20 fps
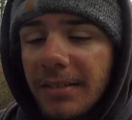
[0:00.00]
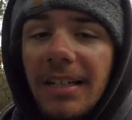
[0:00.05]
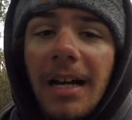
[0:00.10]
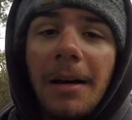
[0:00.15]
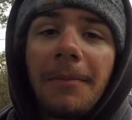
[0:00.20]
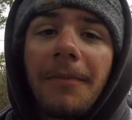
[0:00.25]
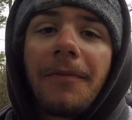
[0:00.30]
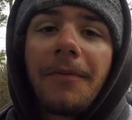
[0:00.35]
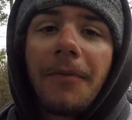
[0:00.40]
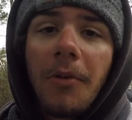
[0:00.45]
The
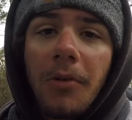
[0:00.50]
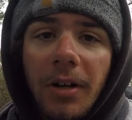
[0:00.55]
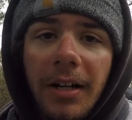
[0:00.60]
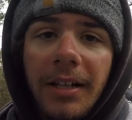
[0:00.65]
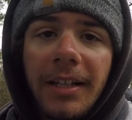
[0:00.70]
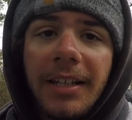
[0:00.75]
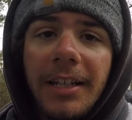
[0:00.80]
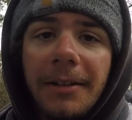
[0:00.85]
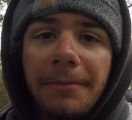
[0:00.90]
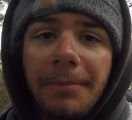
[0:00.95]
top
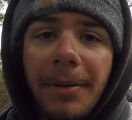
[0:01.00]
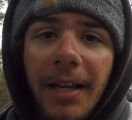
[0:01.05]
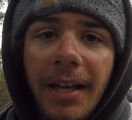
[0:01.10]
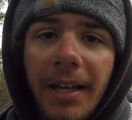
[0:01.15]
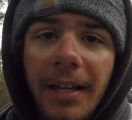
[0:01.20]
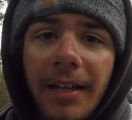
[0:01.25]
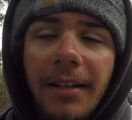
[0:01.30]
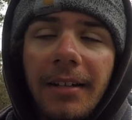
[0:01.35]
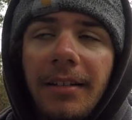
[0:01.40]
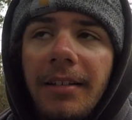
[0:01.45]
40 get
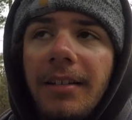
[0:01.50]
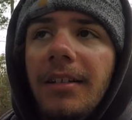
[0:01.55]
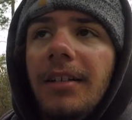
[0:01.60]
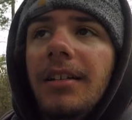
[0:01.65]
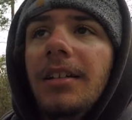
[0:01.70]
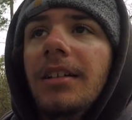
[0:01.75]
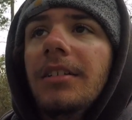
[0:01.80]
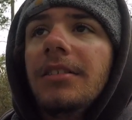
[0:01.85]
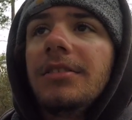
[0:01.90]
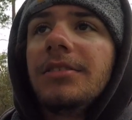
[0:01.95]
paid,
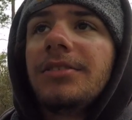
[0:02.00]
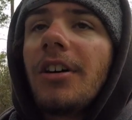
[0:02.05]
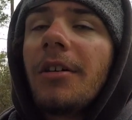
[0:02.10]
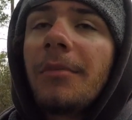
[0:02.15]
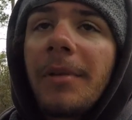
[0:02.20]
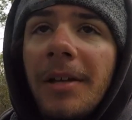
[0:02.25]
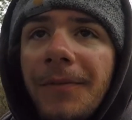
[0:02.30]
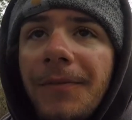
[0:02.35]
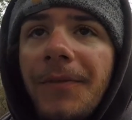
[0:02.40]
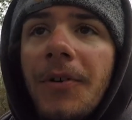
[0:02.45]
so
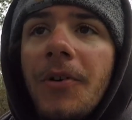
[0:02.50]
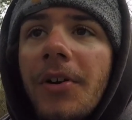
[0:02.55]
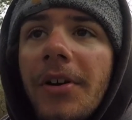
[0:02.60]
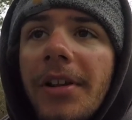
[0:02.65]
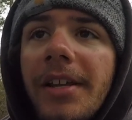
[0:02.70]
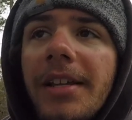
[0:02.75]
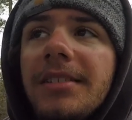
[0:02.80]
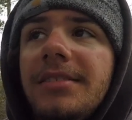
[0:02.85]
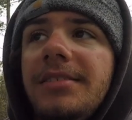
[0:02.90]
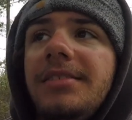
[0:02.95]
I'm in
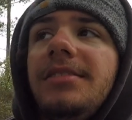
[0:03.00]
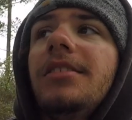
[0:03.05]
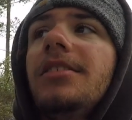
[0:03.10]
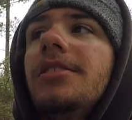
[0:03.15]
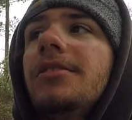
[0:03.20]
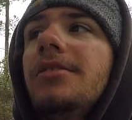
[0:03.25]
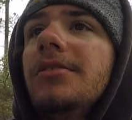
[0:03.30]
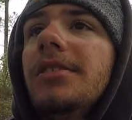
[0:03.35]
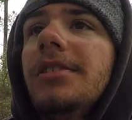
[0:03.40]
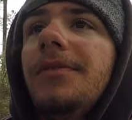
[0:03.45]
40th,
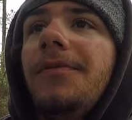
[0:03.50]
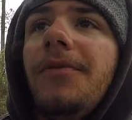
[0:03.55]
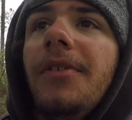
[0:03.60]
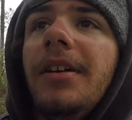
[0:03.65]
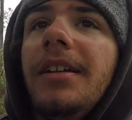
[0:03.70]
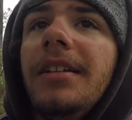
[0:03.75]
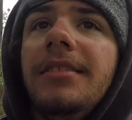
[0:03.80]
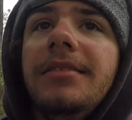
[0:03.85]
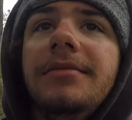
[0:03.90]
so if